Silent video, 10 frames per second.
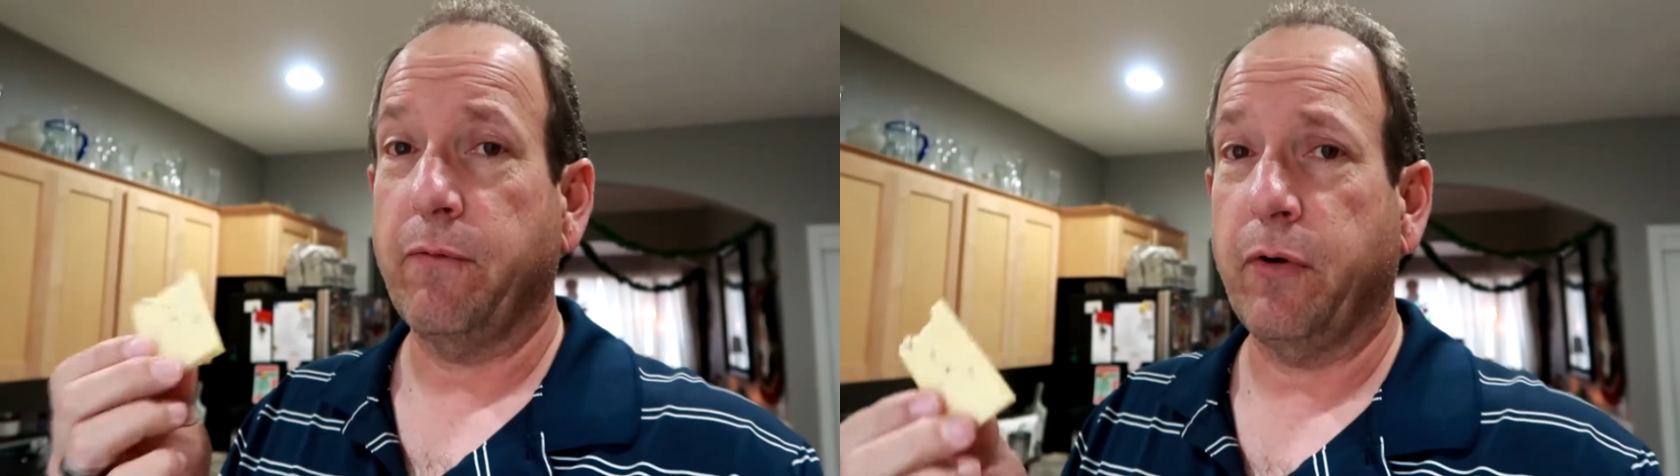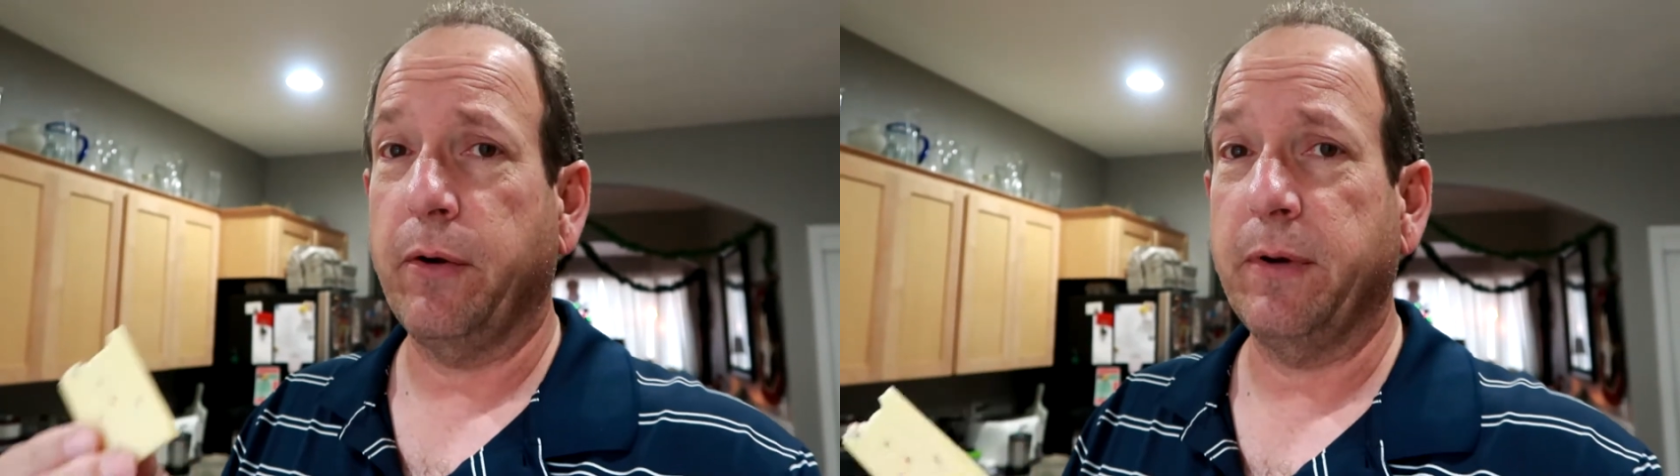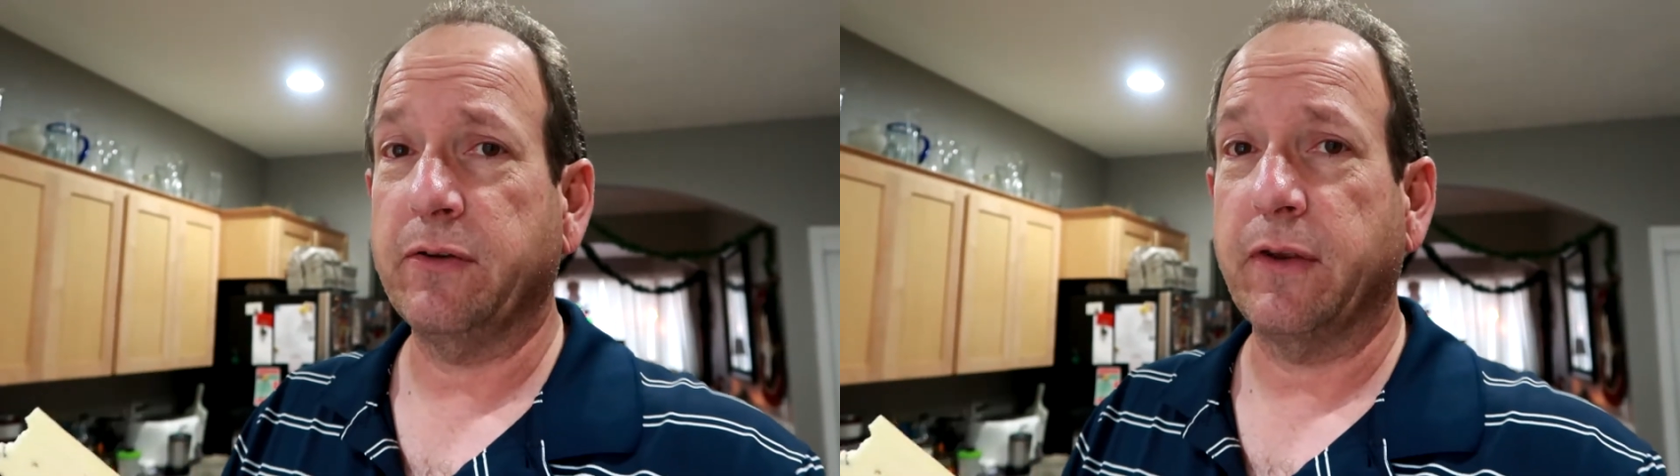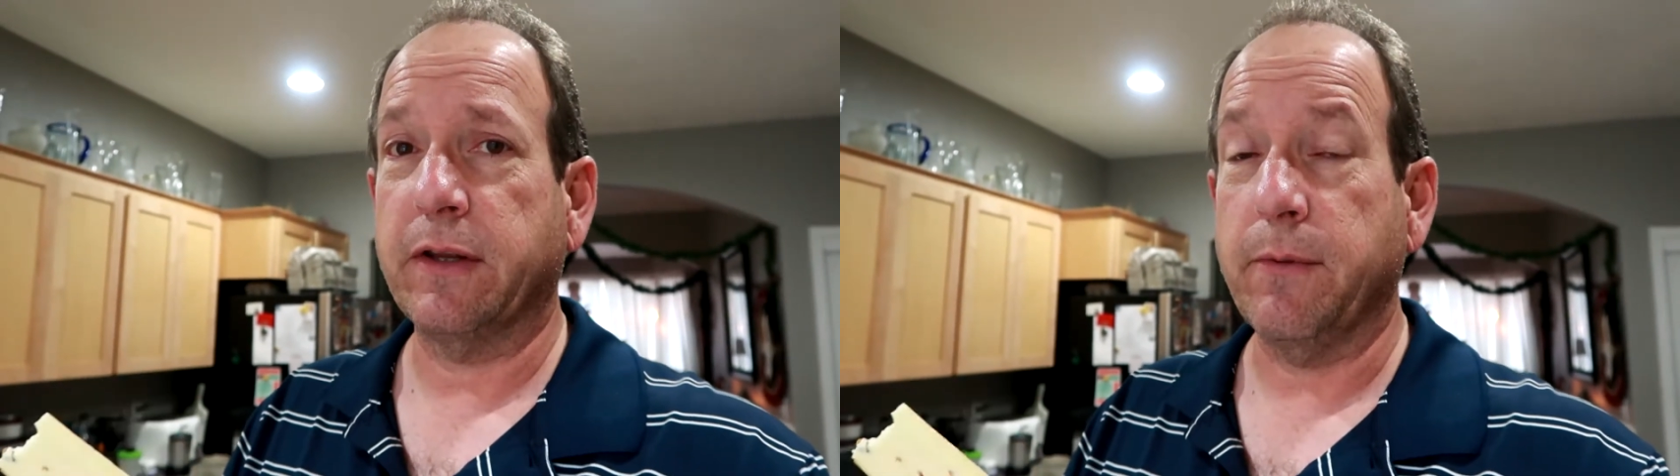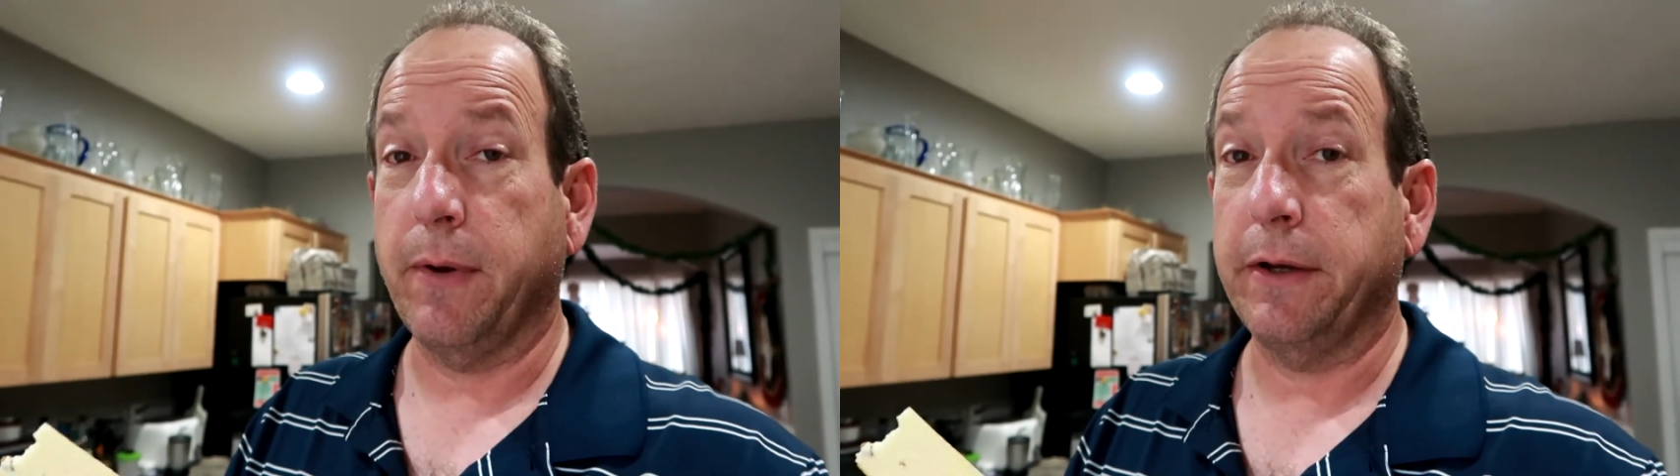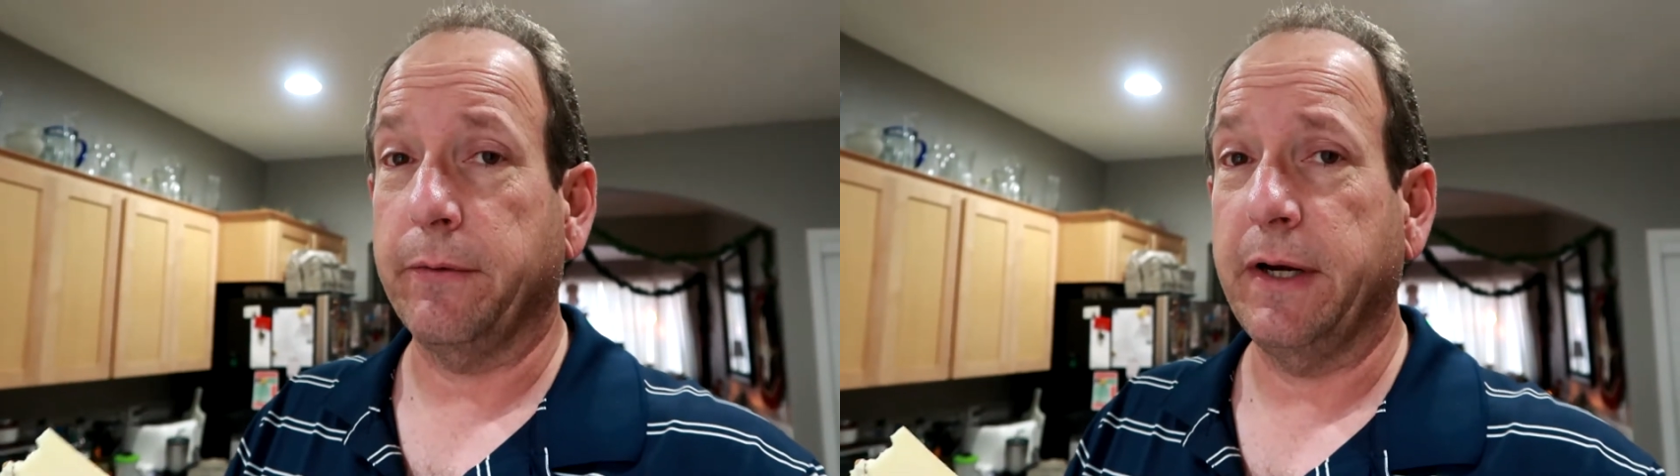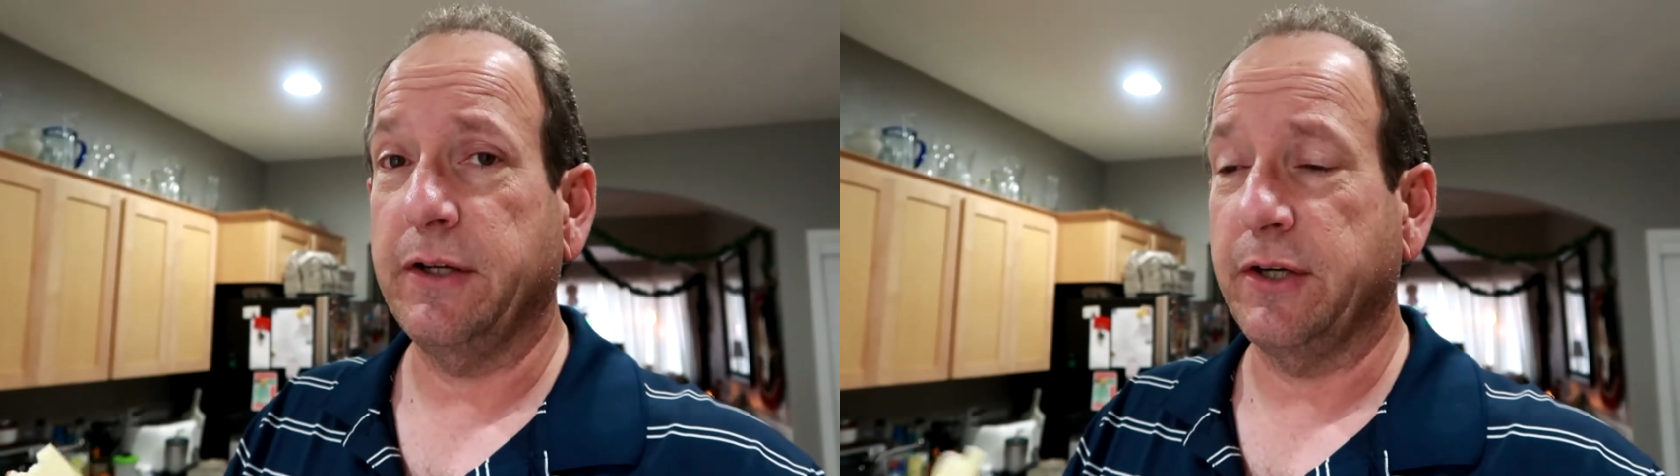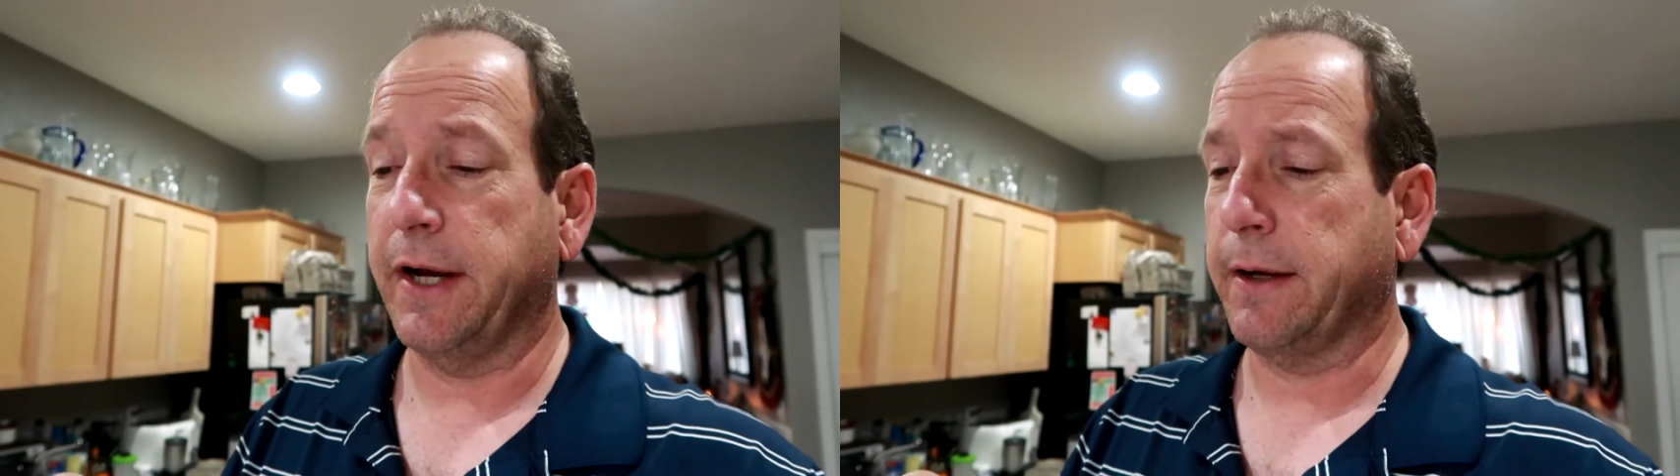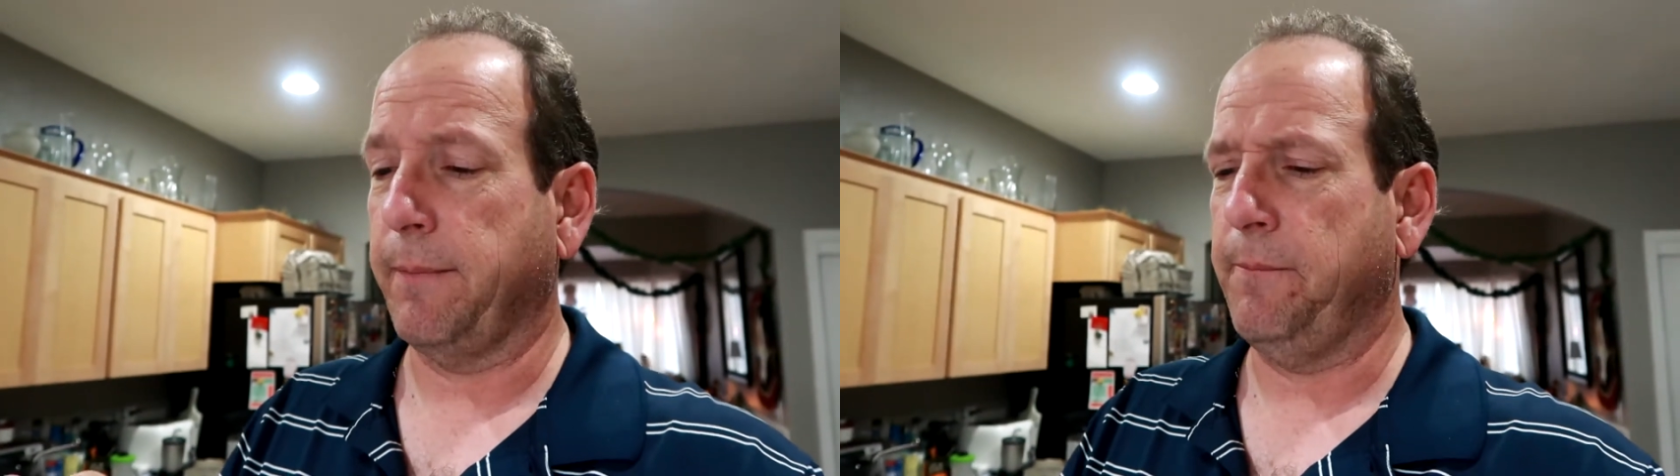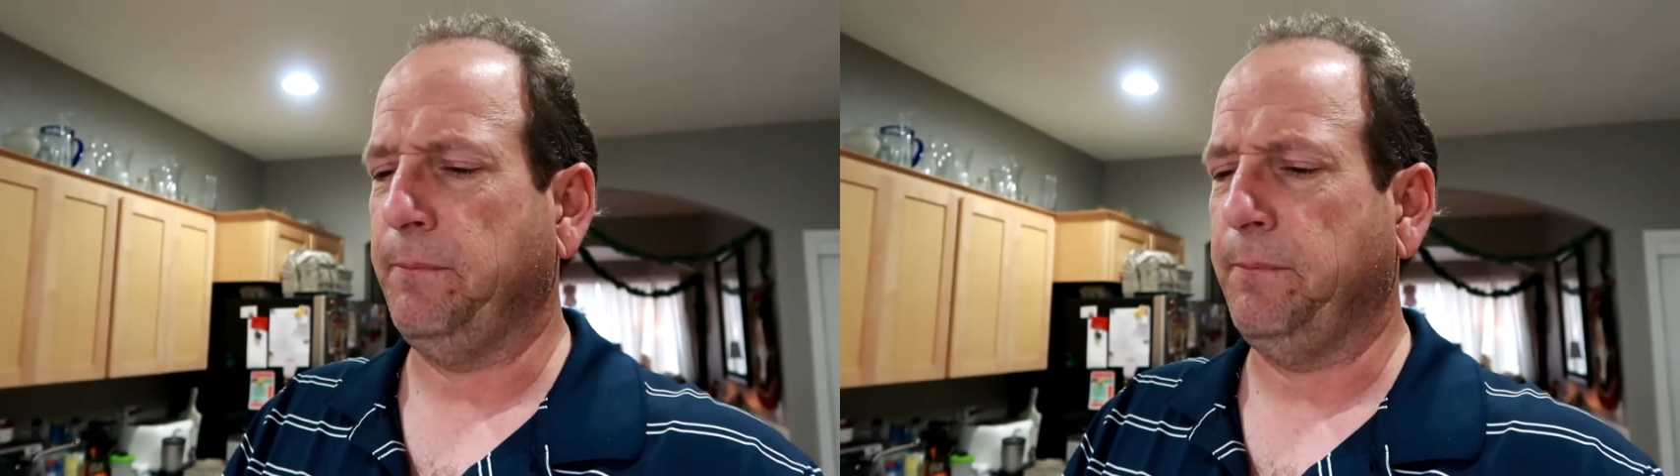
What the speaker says: very much like the Monterey Jack,